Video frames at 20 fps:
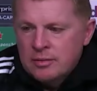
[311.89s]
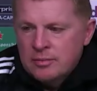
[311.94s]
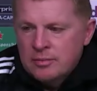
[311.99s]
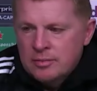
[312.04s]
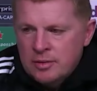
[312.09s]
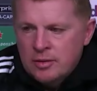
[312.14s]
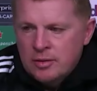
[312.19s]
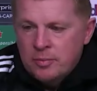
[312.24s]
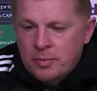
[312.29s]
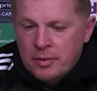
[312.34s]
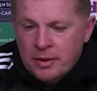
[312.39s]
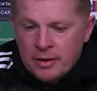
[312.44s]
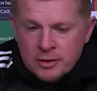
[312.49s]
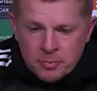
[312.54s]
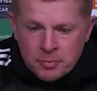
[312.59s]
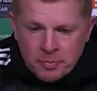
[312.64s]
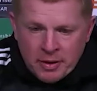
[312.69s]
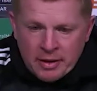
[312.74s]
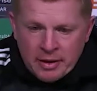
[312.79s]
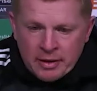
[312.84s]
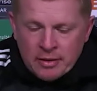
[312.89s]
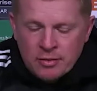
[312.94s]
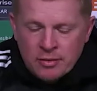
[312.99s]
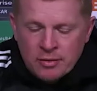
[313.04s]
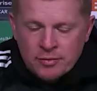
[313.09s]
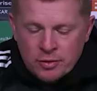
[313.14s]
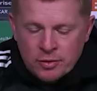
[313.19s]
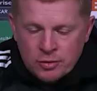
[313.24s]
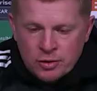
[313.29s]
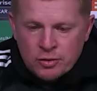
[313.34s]
you know, players back who have
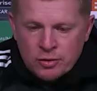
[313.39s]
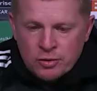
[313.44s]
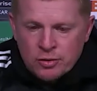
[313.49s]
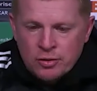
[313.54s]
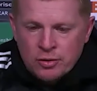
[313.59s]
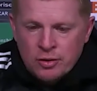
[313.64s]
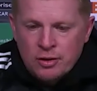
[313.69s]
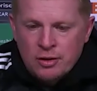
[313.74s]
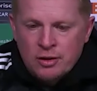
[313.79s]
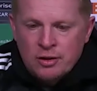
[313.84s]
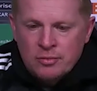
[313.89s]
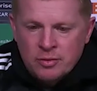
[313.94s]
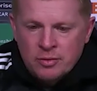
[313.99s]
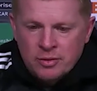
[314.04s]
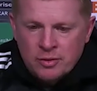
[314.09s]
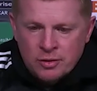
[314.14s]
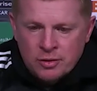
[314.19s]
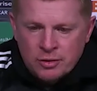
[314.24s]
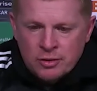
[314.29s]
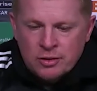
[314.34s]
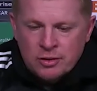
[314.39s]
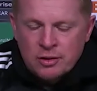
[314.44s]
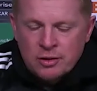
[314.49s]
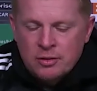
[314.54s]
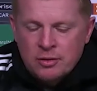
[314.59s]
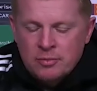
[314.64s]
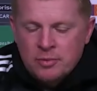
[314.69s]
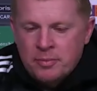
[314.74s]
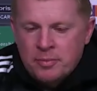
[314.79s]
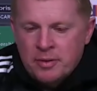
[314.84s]
touched on earlier with Odsonne
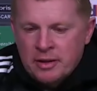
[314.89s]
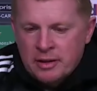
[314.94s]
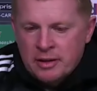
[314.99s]
coming back,